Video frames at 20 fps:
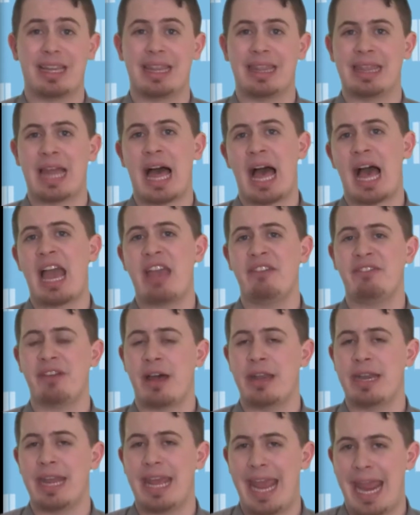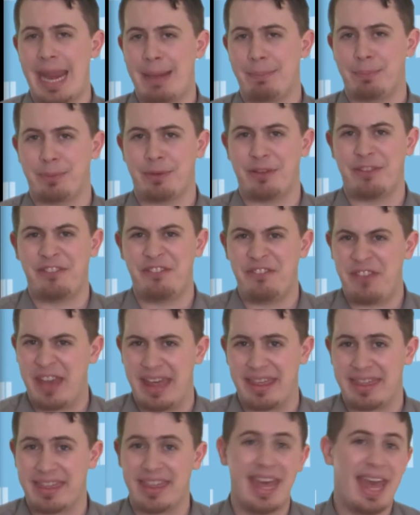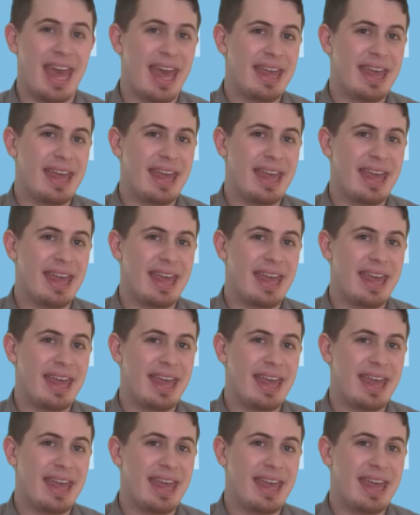live on April 5th,